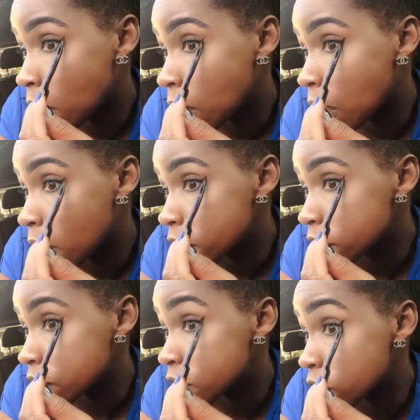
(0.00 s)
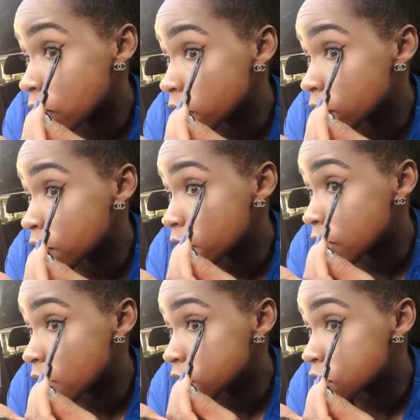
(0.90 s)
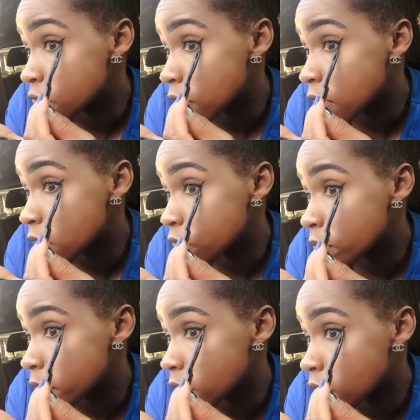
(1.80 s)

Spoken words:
I do the triangle and then I just fill it in from there.